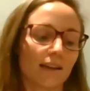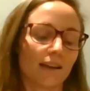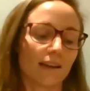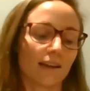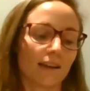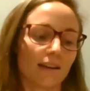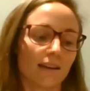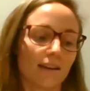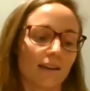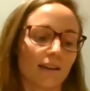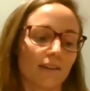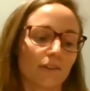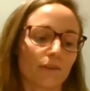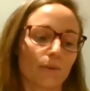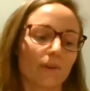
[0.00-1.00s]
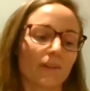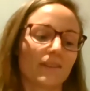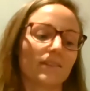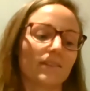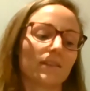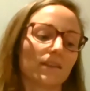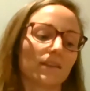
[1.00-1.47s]
And so
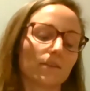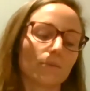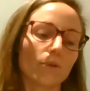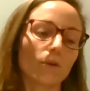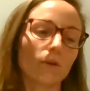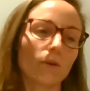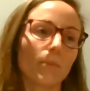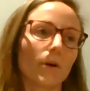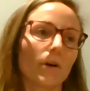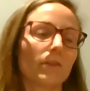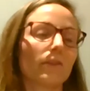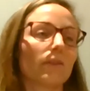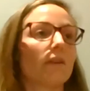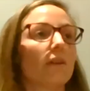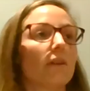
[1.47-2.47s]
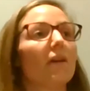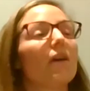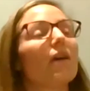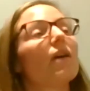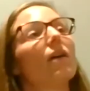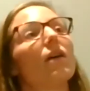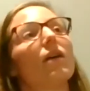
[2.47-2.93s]
it's more about
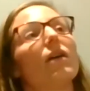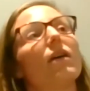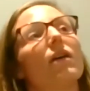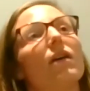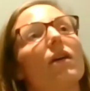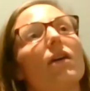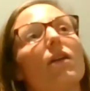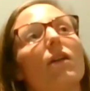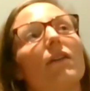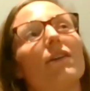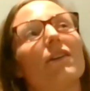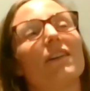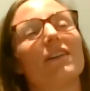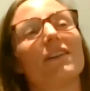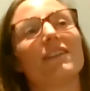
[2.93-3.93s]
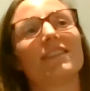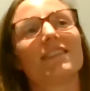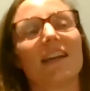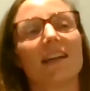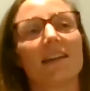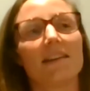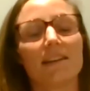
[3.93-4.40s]
an
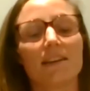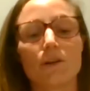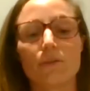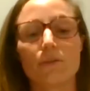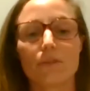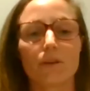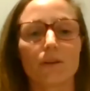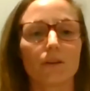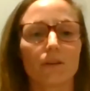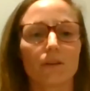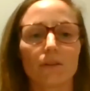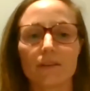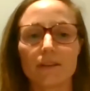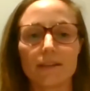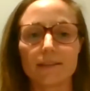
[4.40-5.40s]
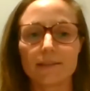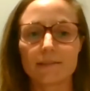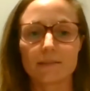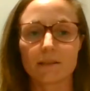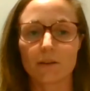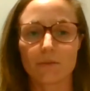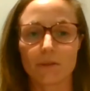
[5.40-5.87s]
understanding of the
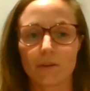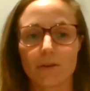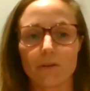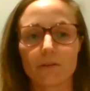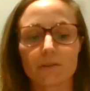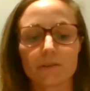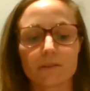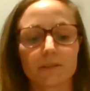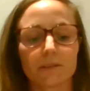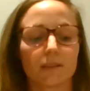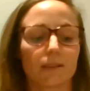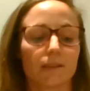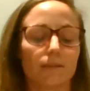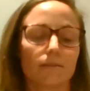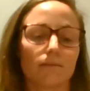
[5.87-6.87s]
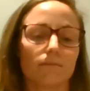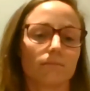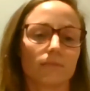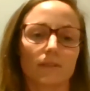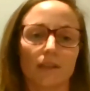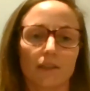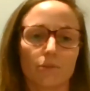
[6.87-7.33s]
needs of the girls. And
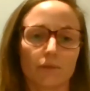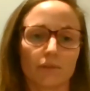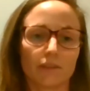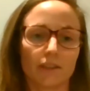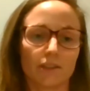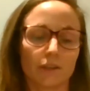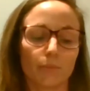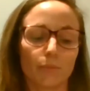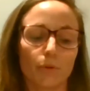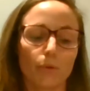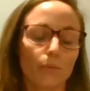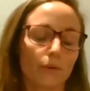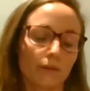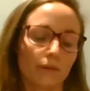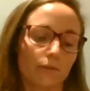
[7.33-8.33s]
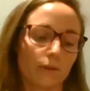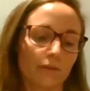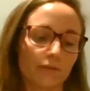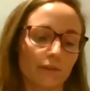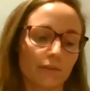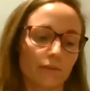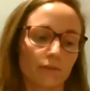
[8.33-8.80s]
that was an example, but you
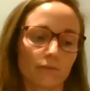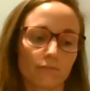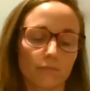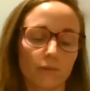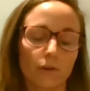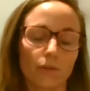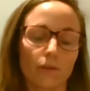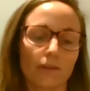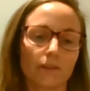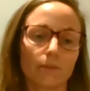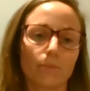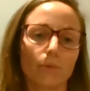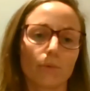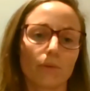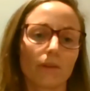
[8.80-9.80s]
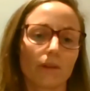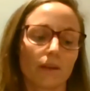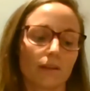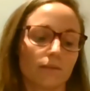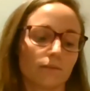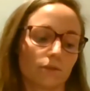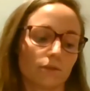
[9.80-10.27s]
have different other examples,
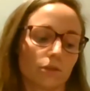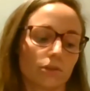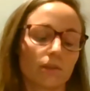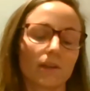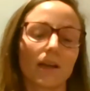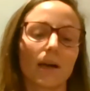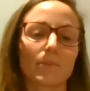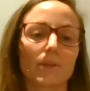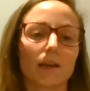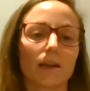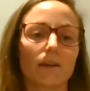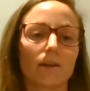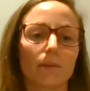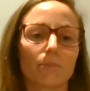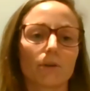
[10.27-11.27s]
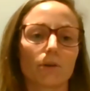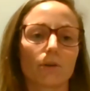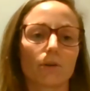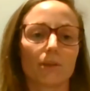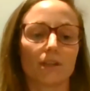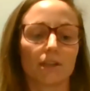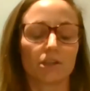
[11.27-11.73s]
and just adapt your
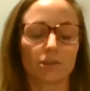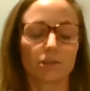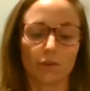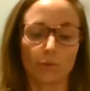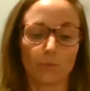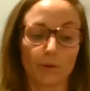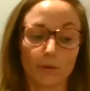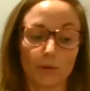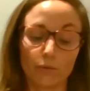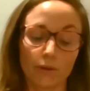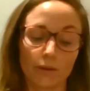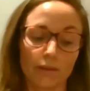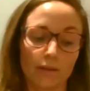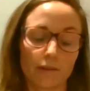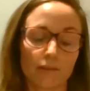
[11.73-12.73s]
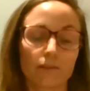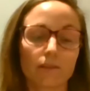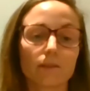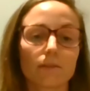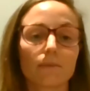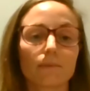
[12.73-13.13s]
communication and the way you're doing things.